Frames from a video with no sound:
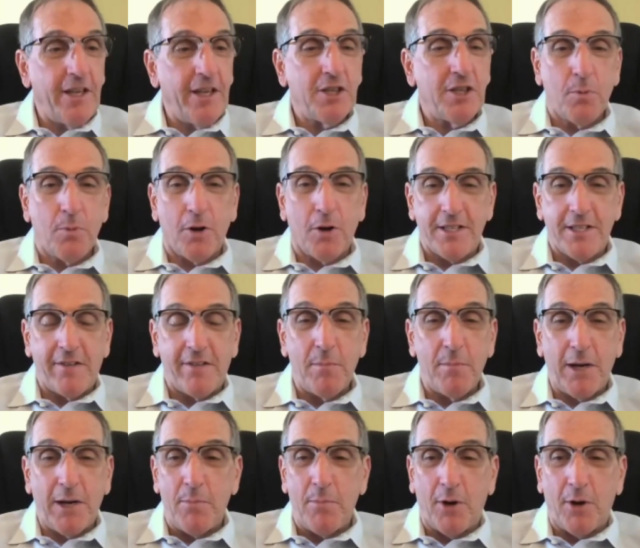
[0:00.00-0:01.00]
Esports.
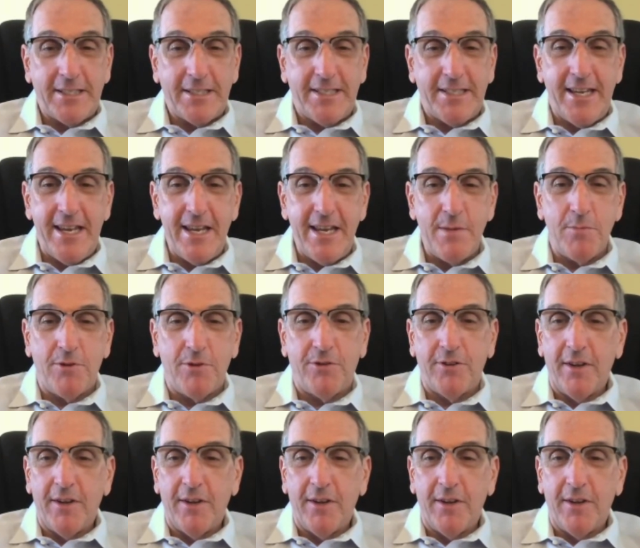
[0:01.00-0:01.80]
Everybody bought teams.